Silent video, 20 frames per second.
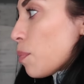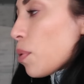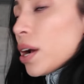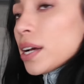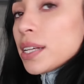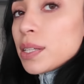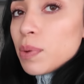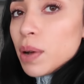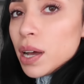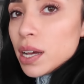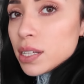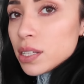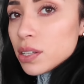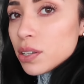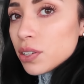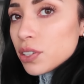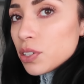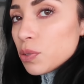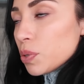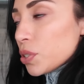price wise
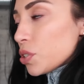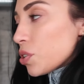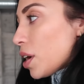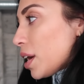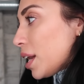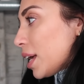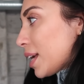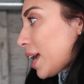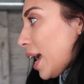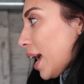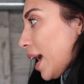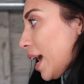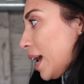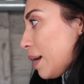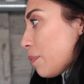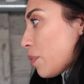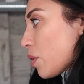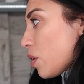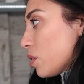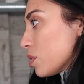because we're trying to
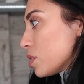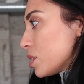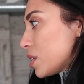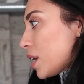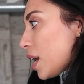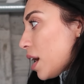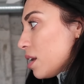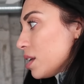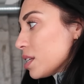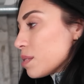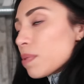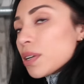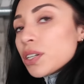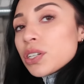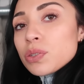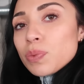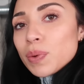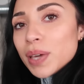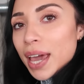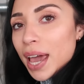keep costs down as
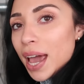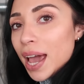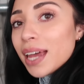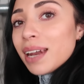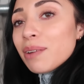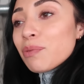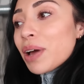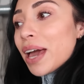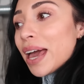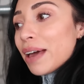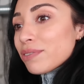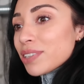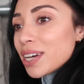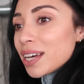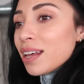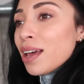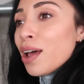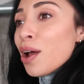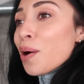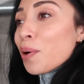much as we can and we have
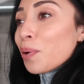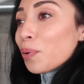done